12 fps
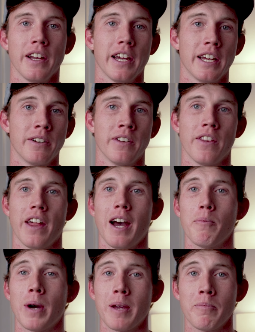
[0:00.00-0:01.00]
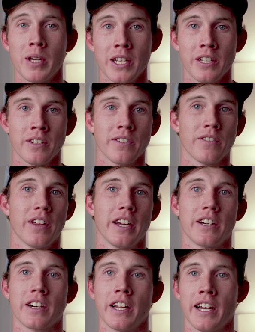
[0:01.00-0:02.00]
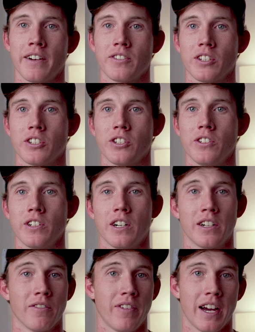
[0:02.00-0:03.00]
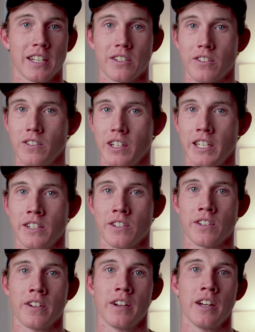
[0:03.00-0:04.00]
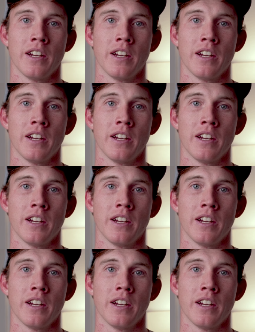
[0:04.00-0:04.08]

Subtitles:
and that might mean that you're going to have to shoot on a faster lens.